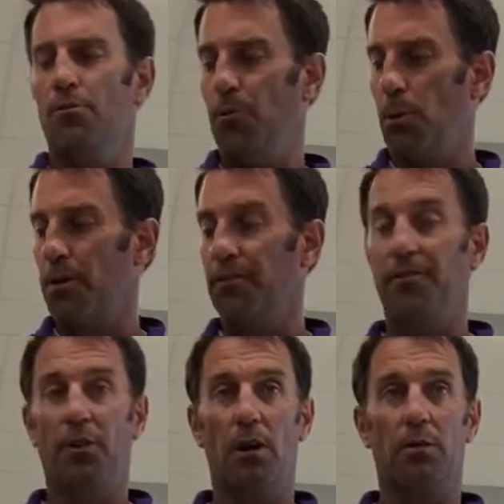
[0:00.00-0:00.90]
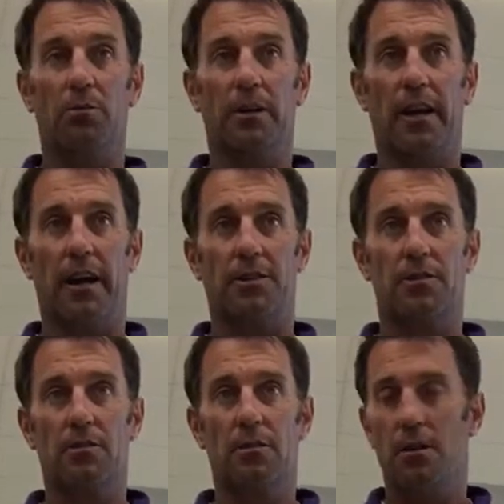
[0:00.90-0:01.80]
for the forward
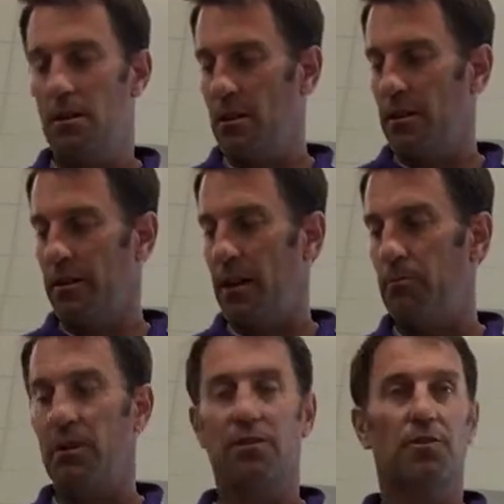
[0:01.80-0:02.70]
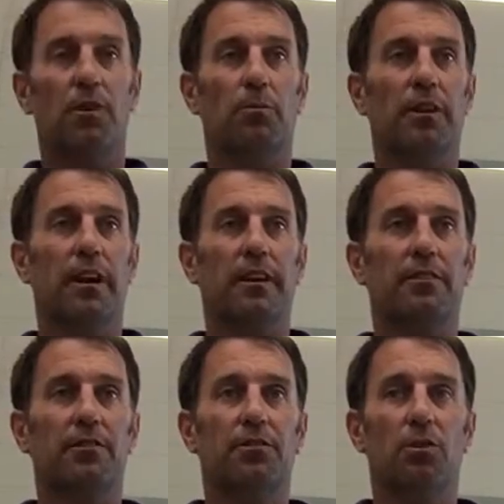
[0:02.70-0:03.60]
reaction. That means from
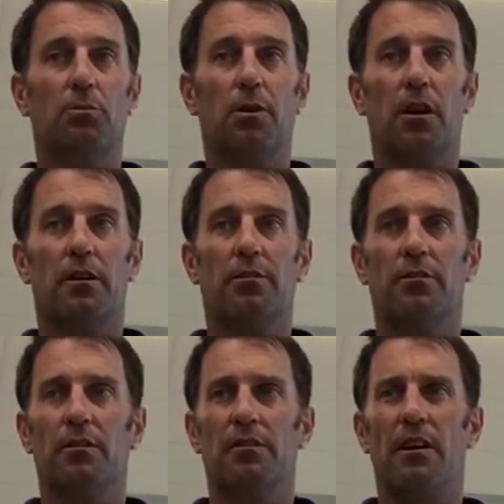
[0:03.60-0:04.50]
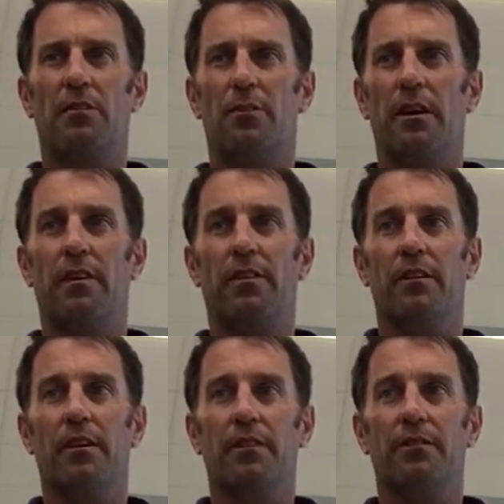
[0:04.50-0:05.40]
reactants to products. Do I have
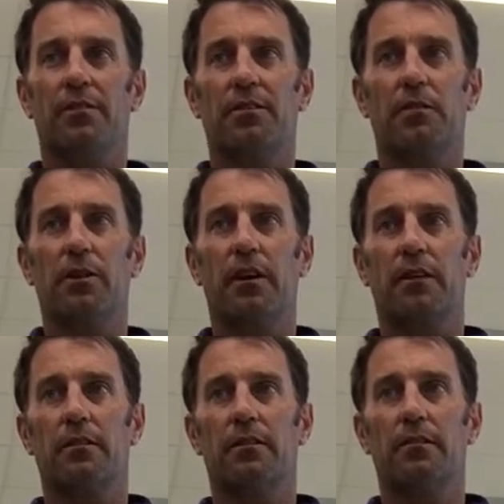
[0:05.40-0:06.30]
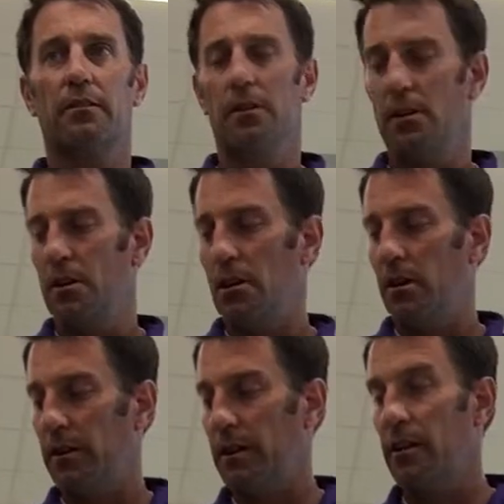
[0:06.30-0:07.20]
that right? Does that say reactants?
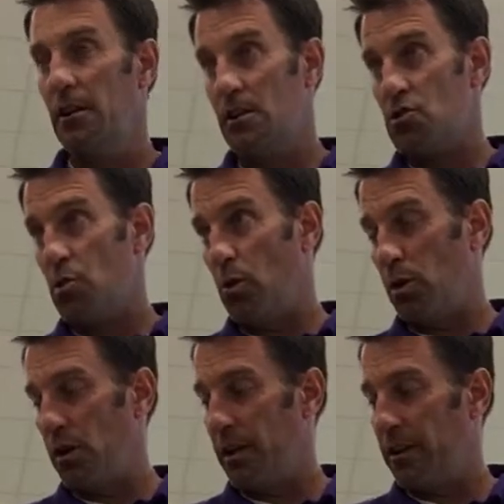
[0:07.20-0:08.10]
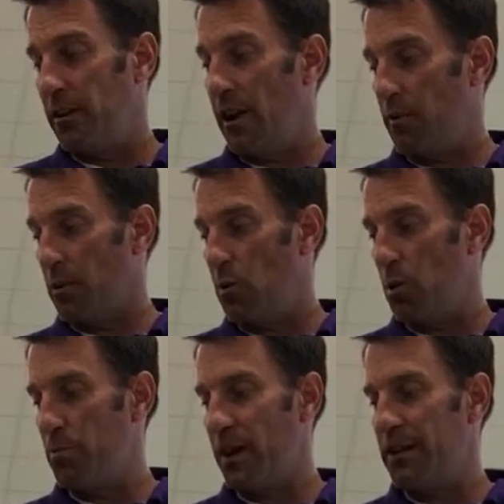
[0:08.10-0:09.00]
All right. So I
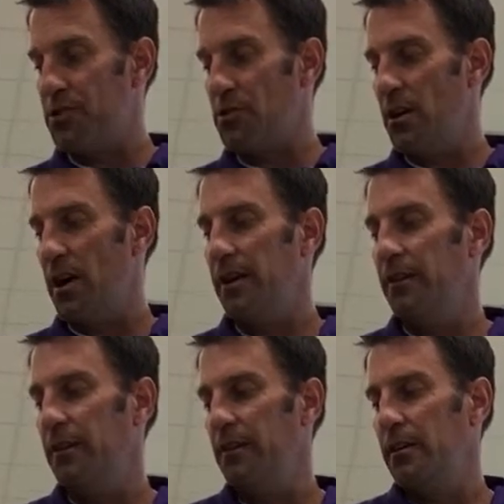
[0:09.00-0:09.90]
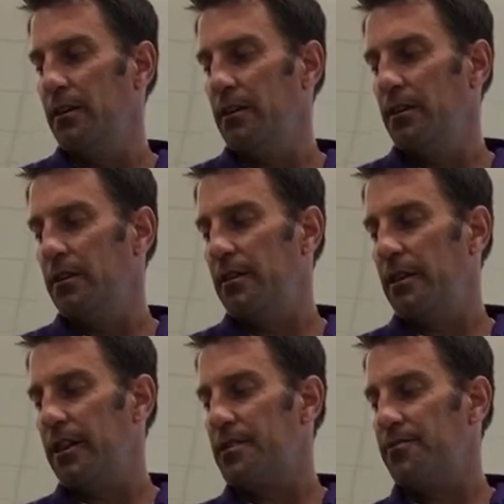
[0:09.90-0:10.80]
record my initial height,
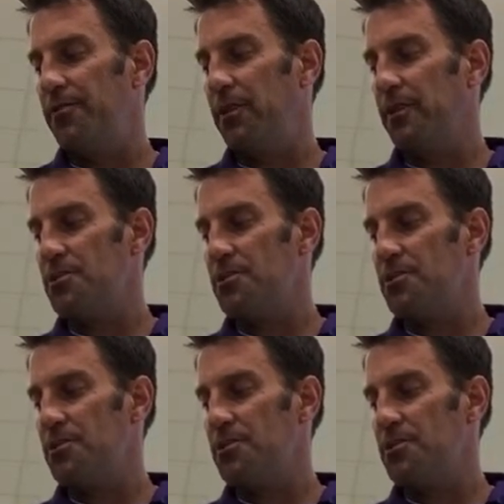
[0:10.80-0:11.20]
then I fill